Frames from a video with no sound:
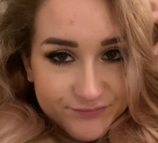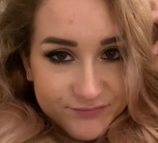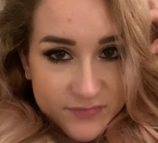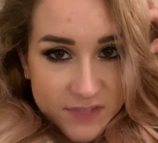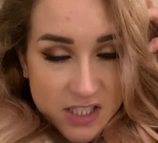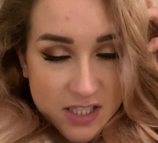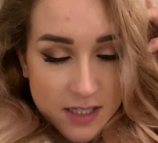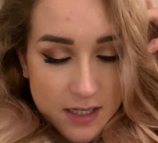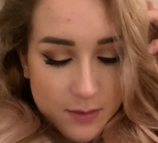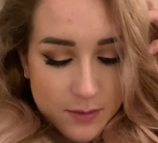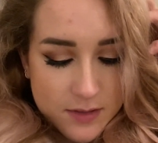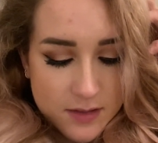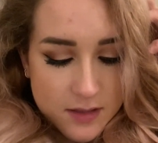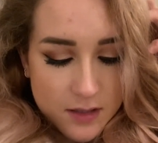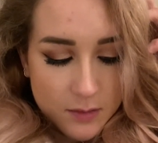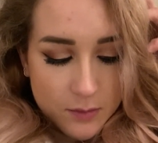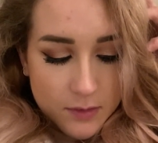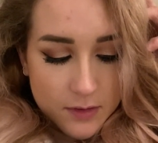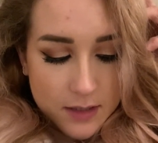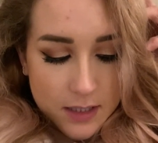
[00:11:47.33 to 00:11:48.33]
So now we're
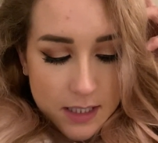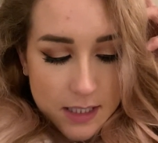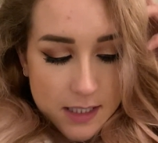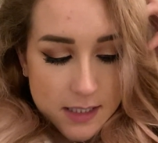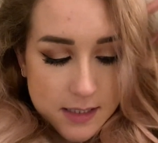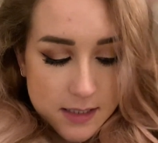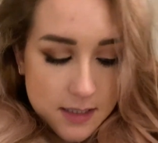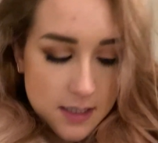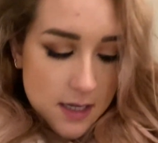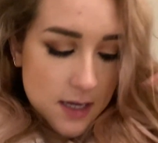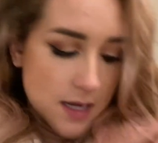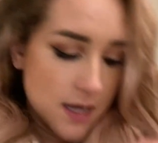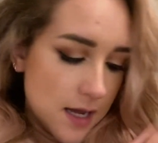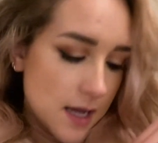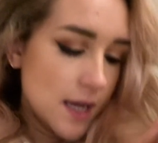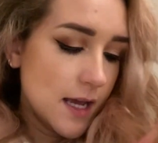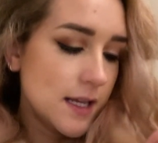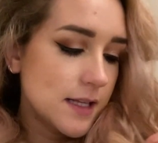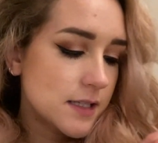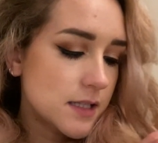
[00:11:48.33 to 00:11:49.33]
stuck with this.
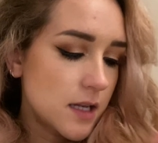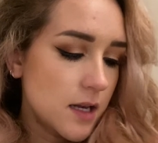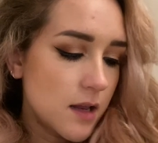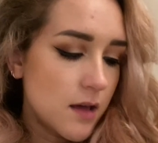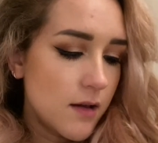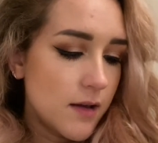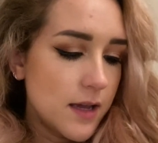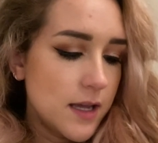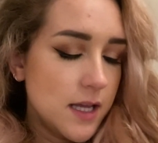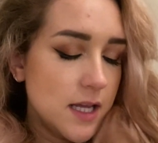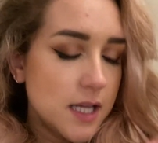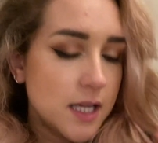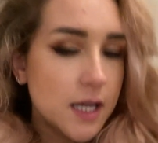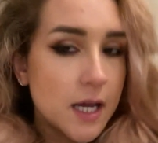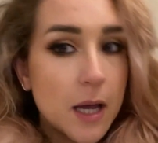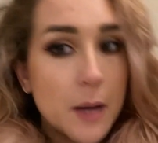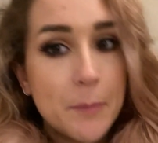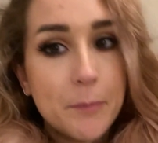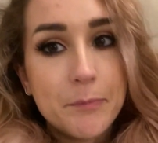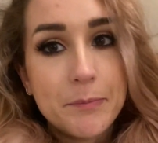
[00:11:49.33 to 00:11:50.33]
It's like
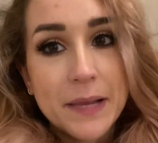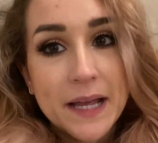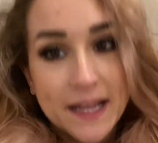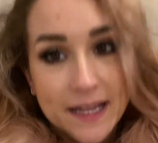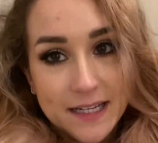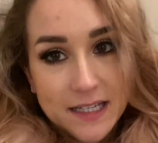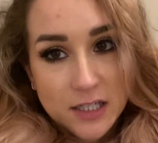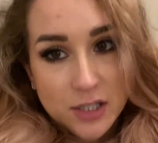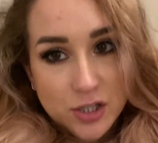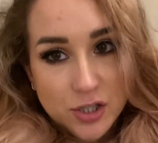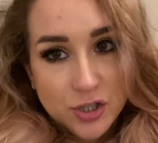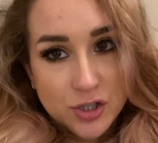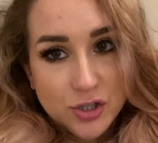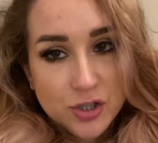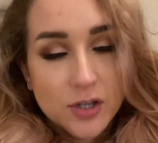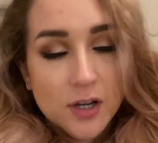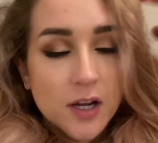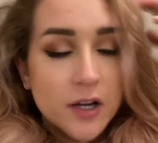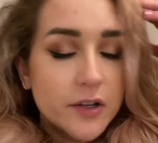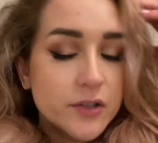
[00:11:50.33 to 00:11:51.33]
a peach.
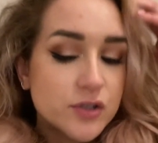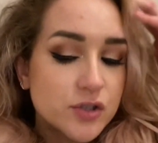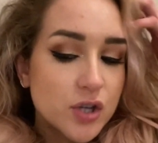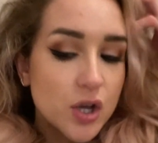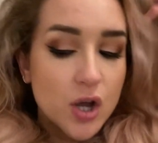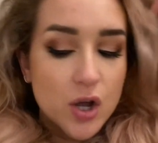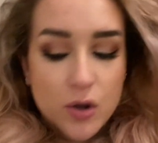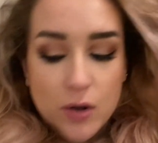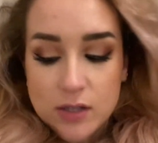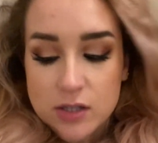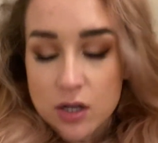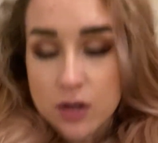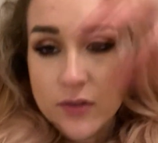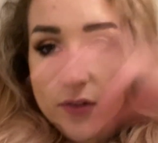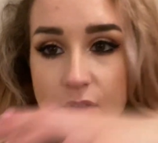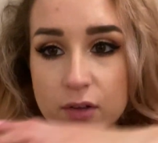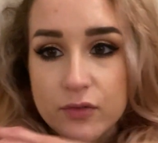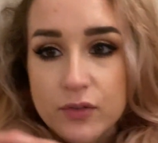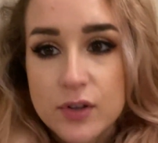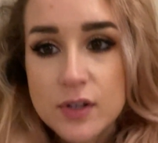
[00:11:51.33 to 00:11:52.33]
So I don't
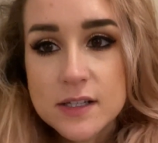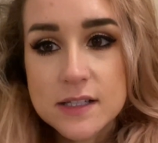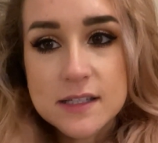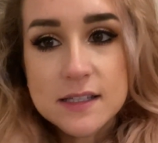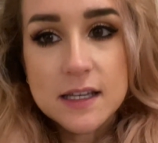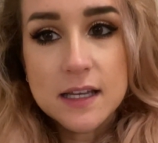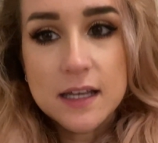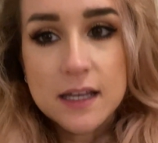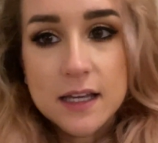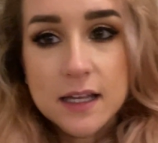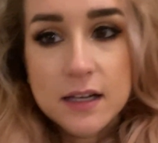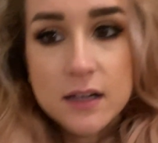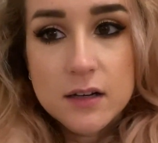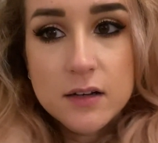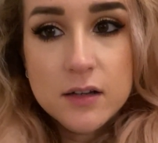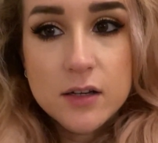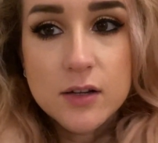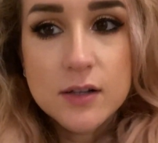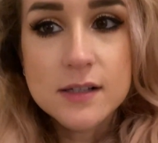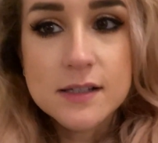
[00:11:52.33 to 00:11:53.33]
know if you can see it in,
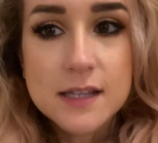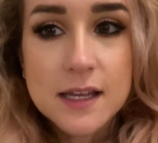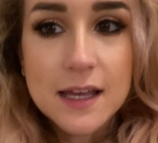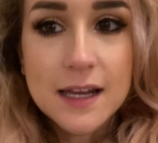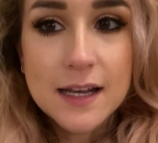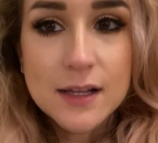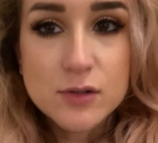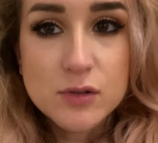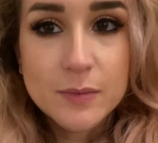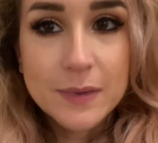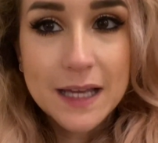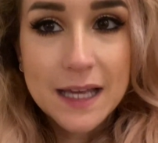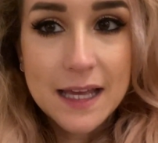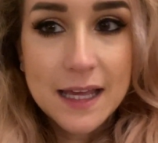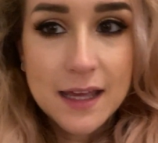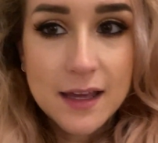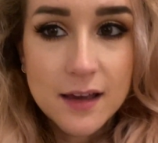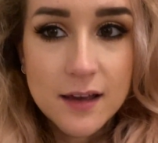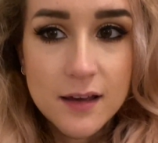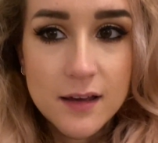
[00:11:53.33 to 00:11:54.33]
you can see it a little bit
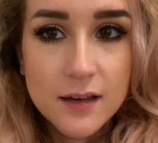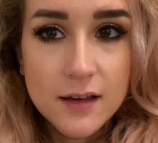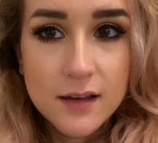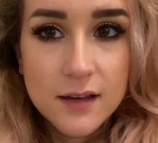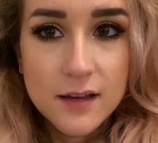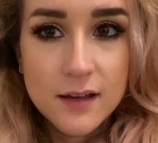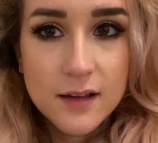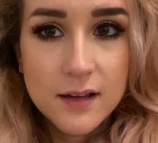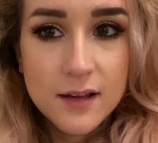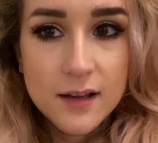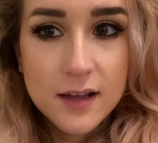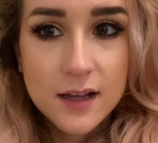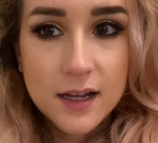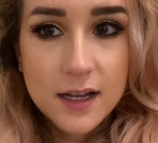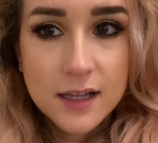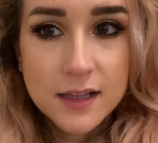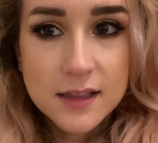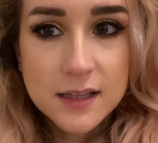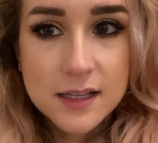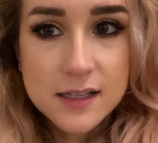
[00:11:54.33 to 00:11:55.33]
here,
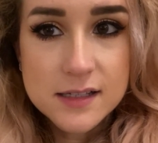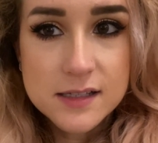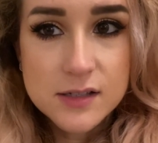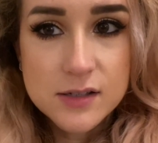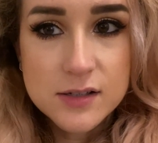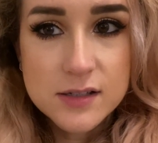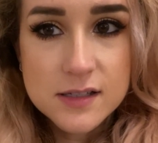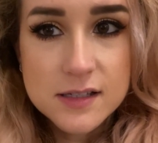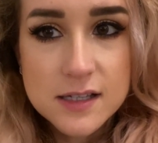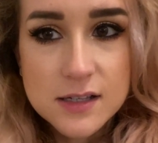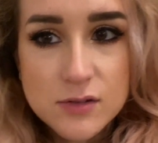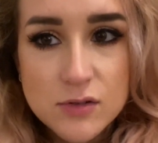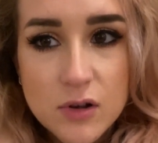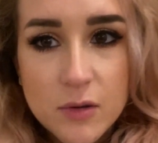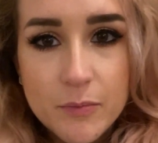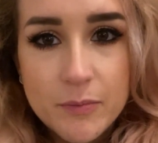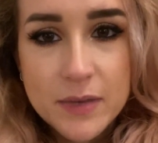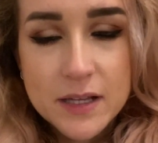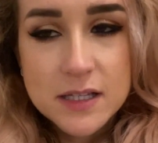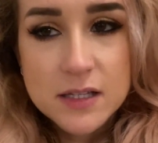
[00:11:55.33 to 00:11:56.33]
in this. You can see it's got a
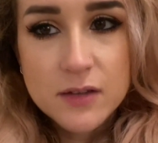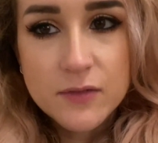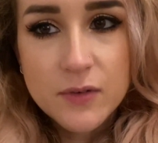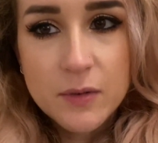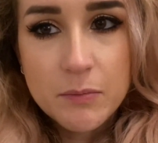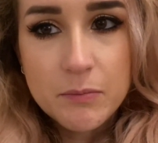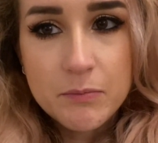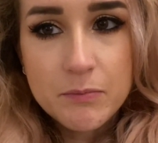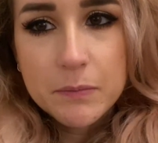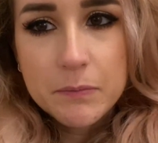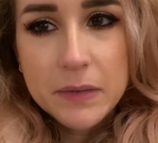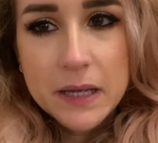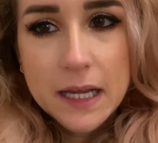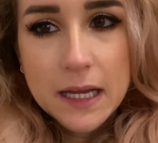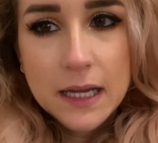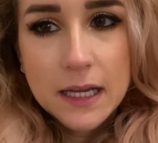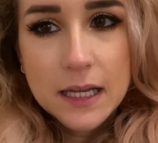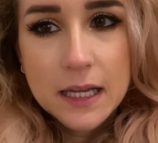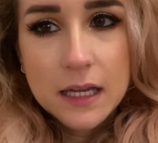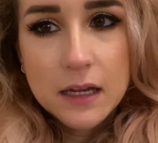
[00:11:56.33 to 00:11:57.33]
bit of a
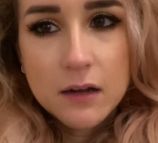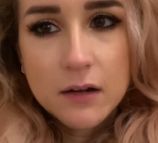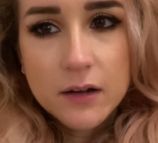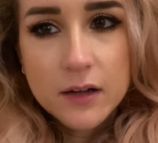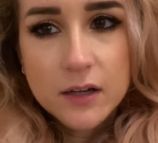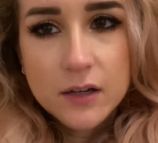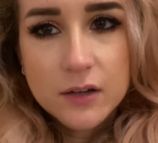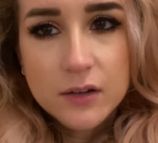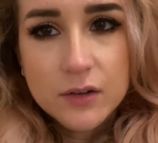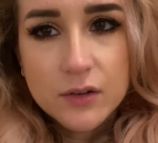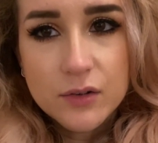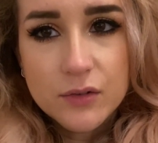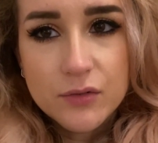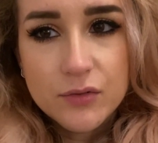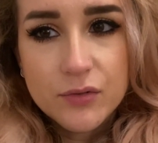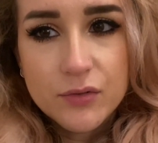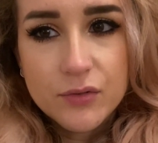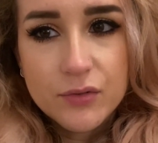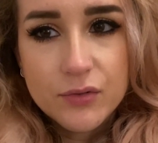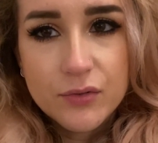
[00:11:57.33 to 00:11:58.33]
pinky kind of
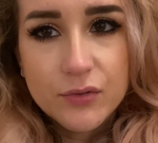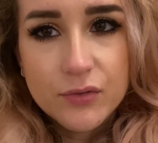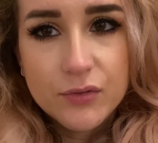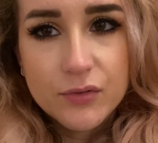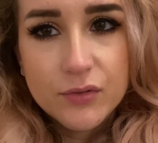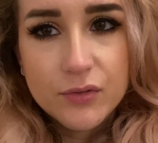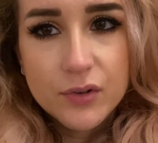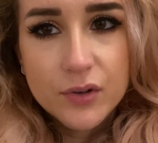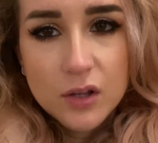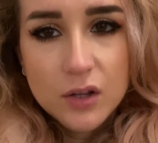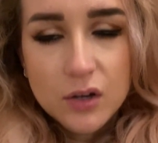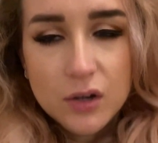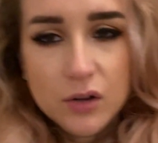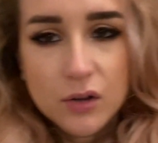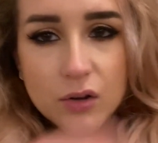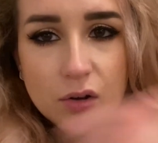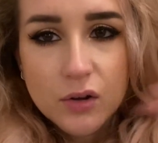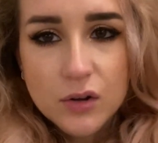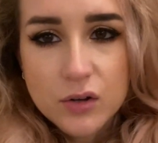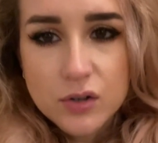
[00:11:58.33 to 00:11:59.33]

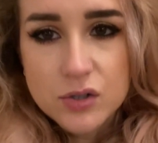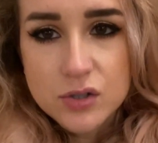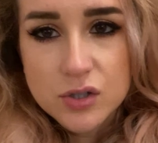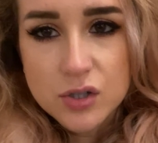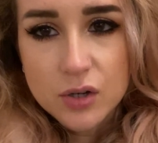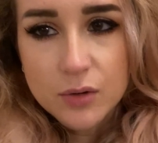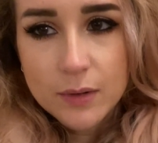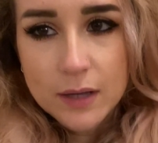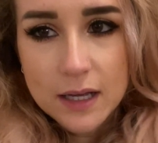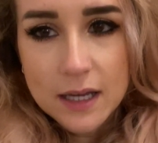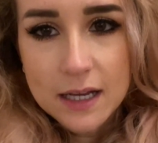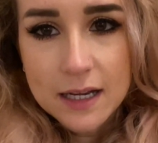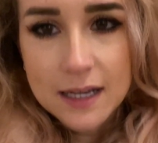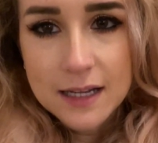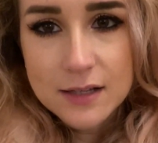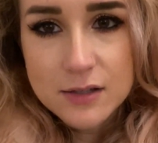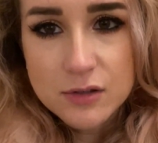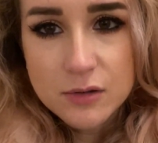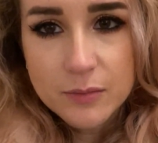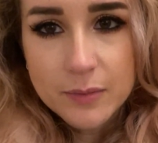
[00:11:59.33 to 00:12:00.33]
look to it, a little